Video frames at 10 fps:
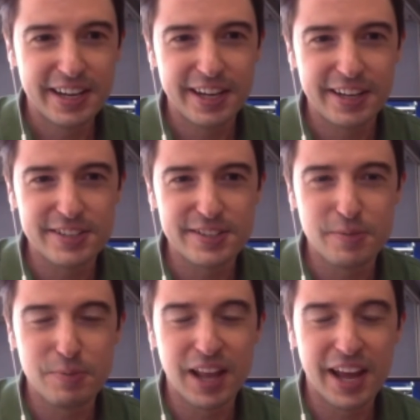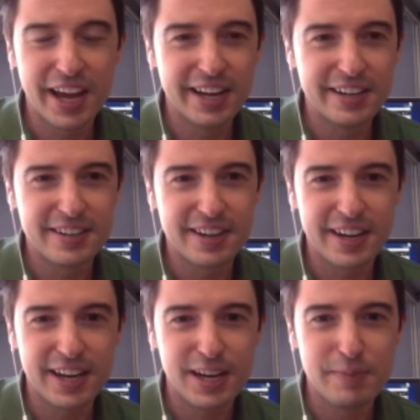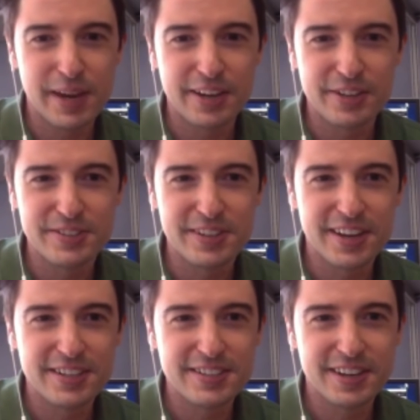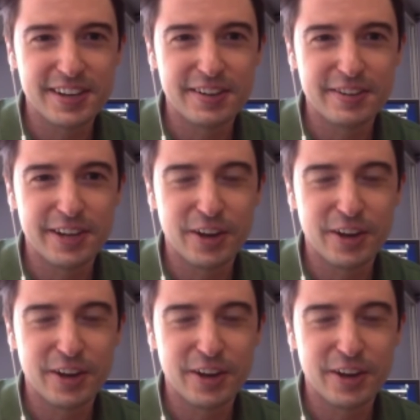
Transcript: is the blind emails that